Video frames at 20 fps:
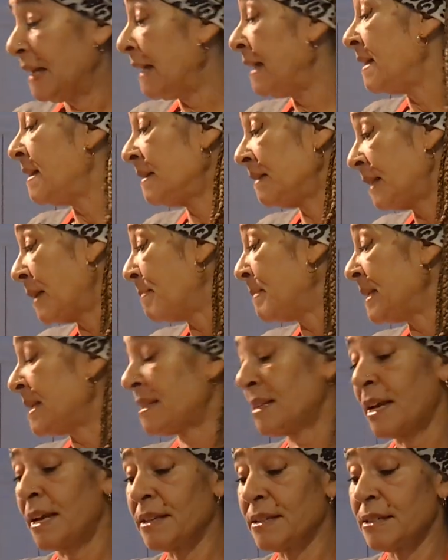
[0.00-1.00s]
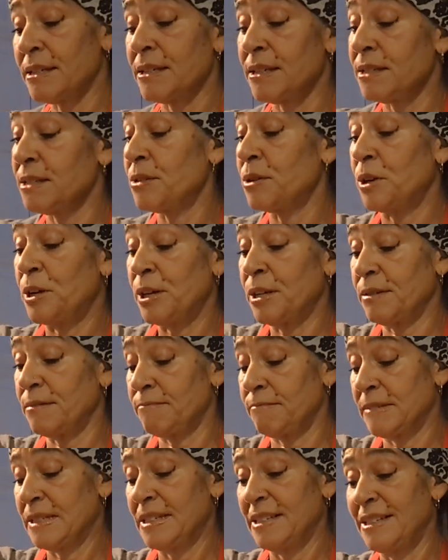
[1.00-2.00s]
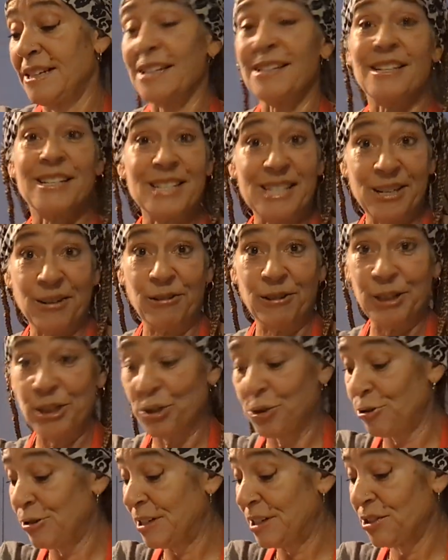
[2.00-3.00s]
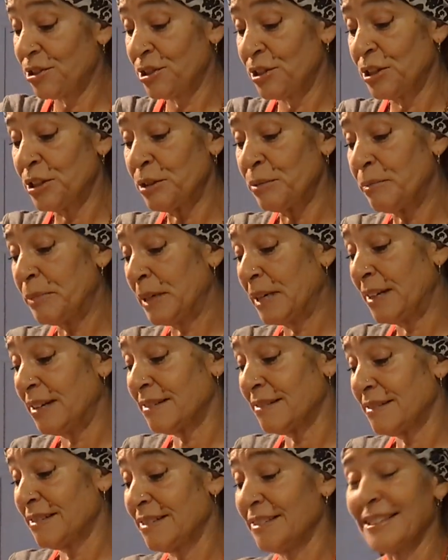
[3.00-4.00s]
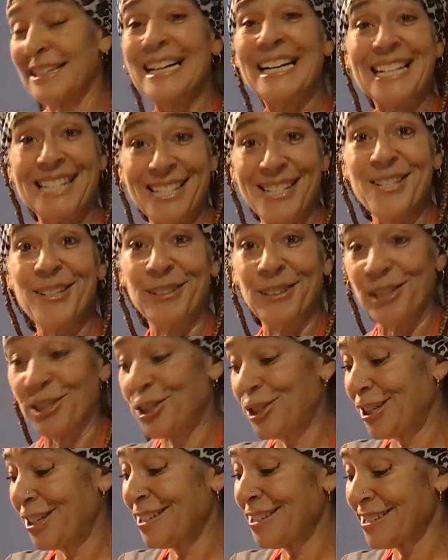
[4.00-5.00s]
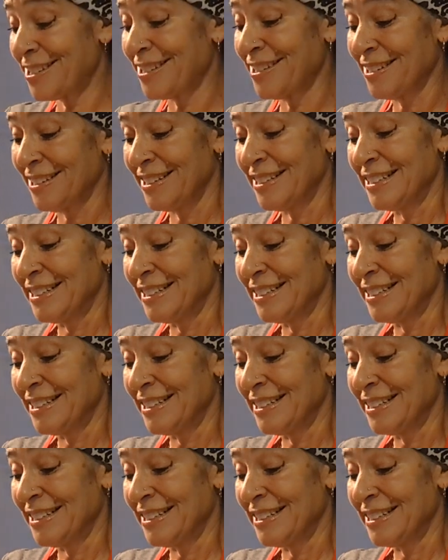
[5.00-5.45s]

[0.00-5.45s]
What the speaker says: and the lemon zest is not necessarily traditional, but it's delicious.